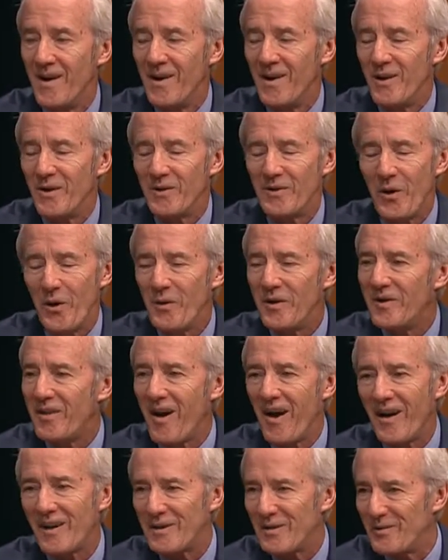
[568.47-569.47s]
there's always
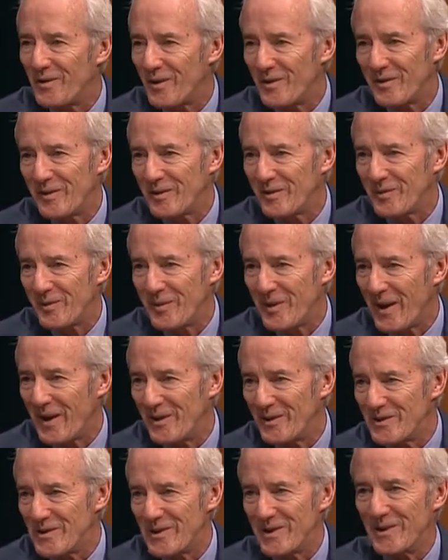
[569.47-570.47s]
controversies with
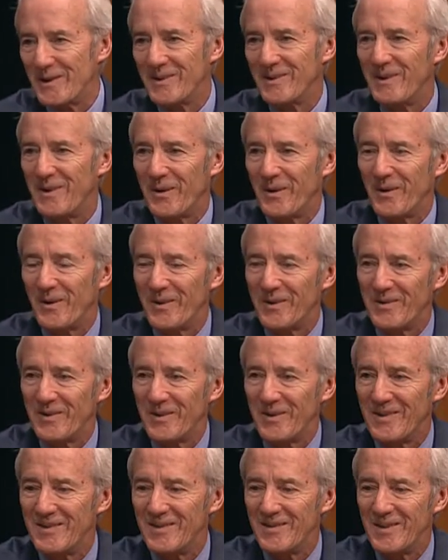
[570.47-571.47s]
energy, Terry. It's
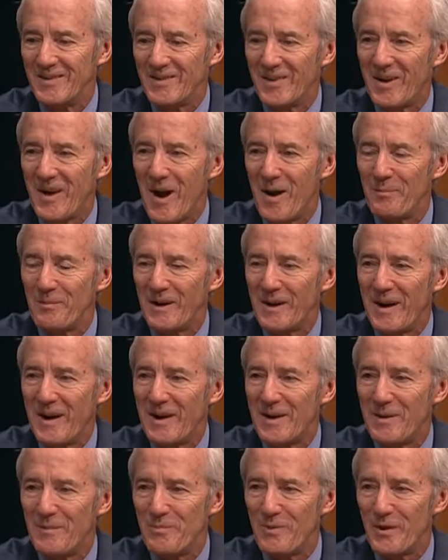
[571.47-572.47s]
a
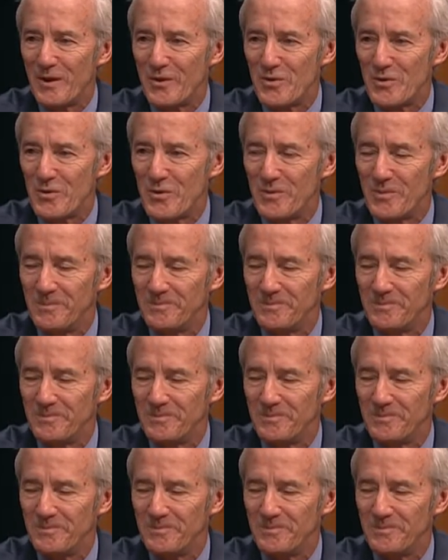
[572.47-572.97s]
complicated picture.